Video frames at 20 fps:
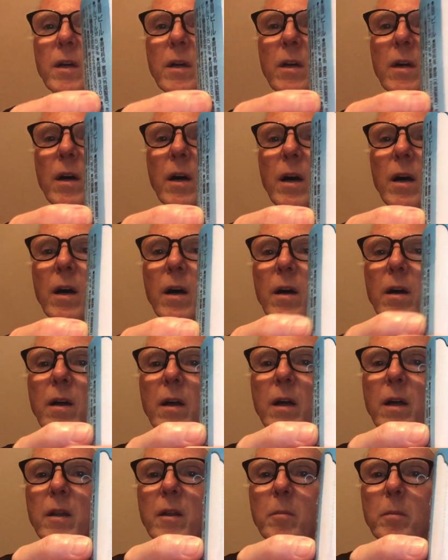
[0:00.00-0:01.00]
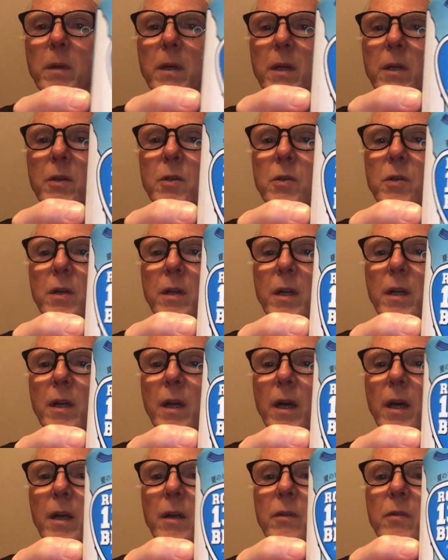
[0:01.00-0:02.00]
and the beach, and
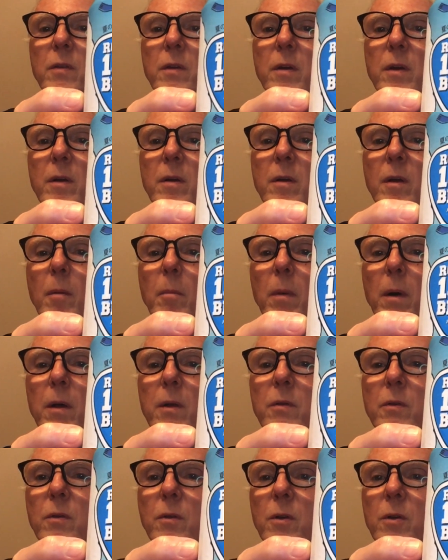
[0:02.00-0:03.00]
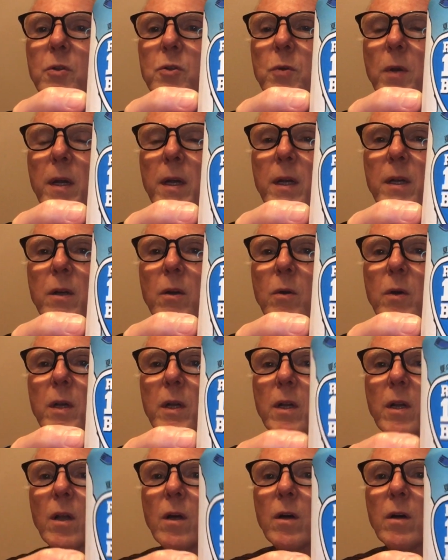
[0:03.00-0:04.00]
I guess a bus or a train
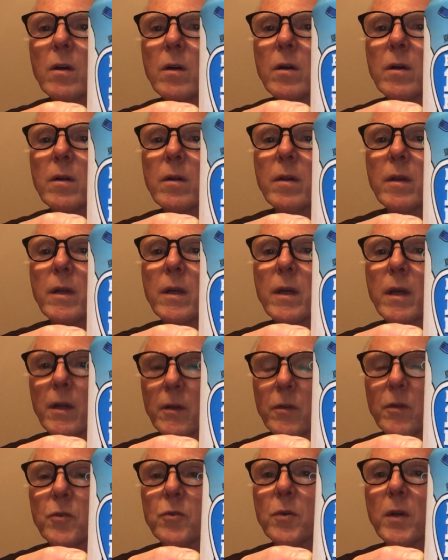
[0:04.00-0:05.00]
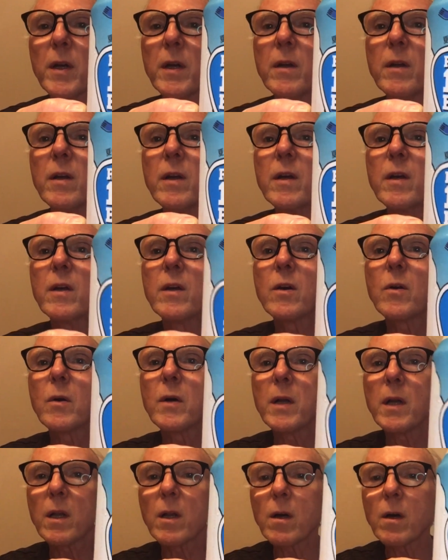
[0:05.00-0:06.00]
going along it's a train
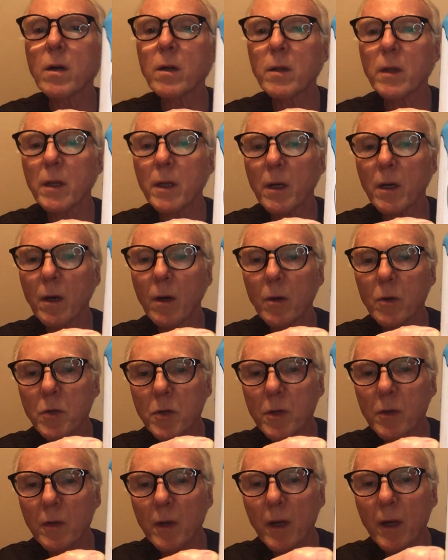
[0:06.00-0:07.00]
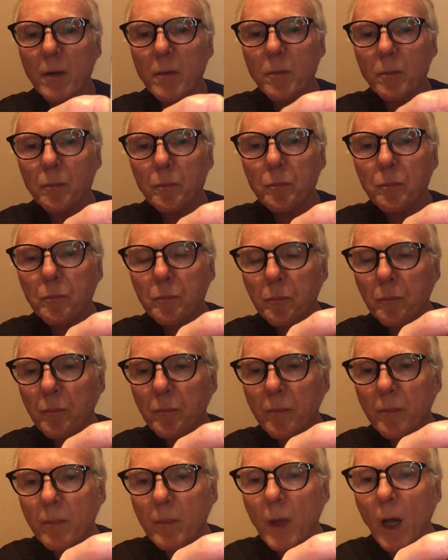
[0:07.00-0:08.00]
going along the ocean side.
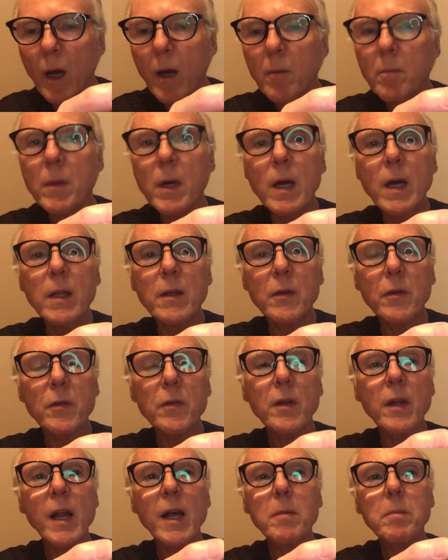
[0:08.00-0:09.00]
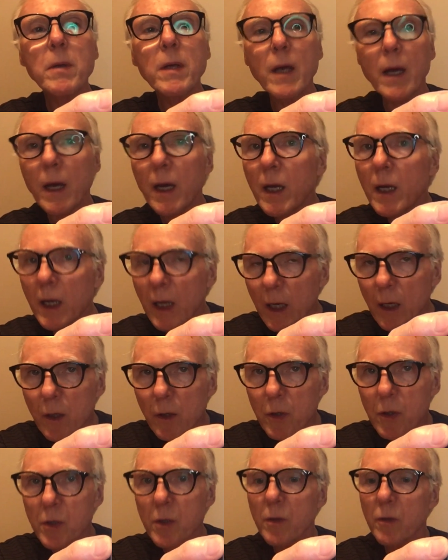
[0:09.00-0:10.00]
This is an IPA,
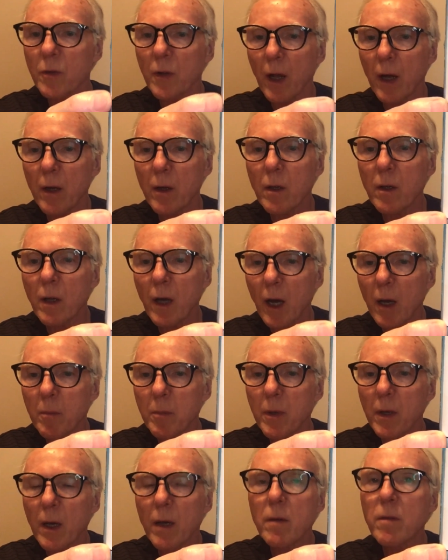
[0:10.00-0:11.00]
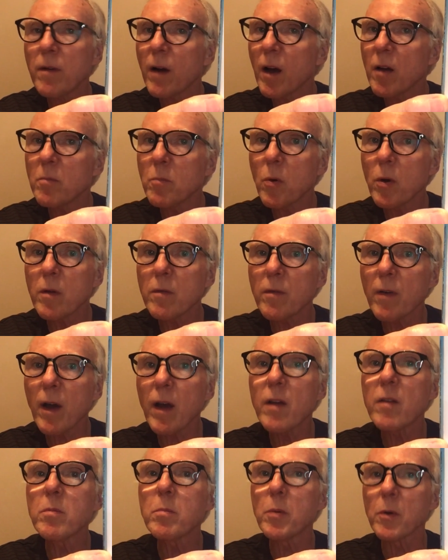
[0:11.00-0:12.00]
English style IPA,
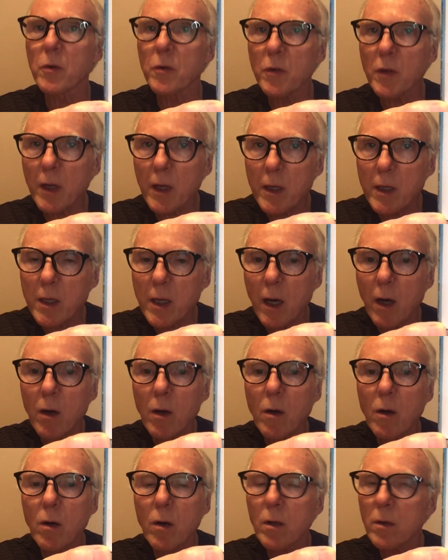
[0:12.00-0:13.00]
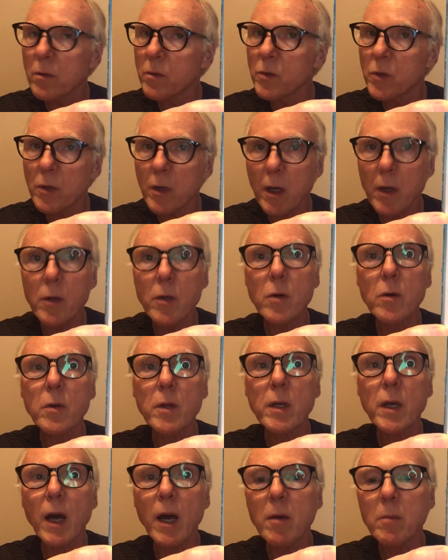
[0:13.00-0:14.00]
5.5% alcohol. Do not know
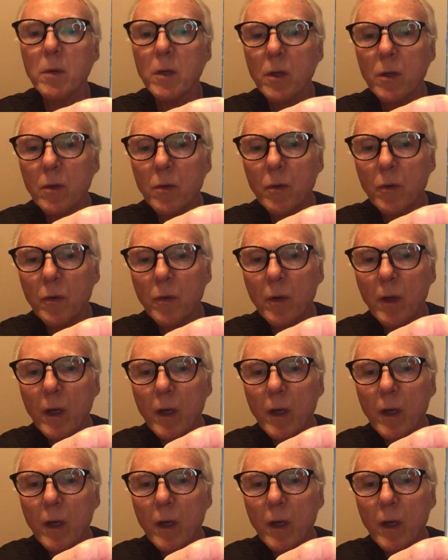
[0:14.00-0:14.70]
the IBUs.